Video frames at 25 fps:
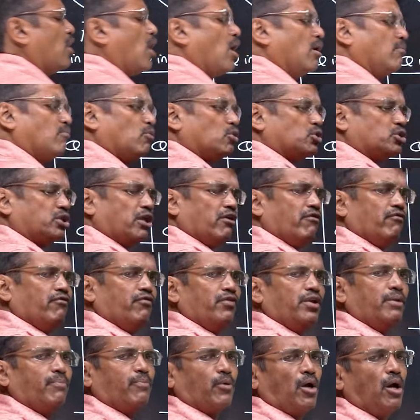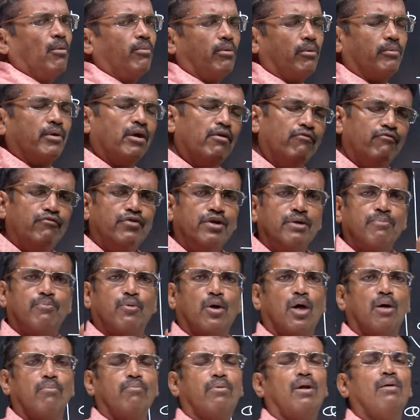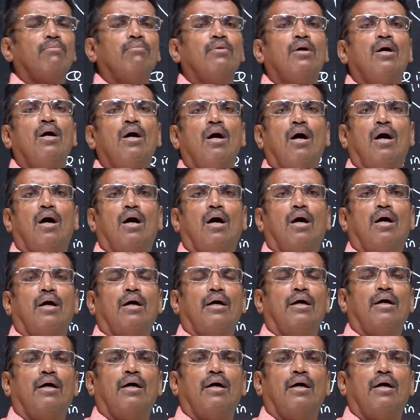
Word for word: Almost every problem, every problem uh,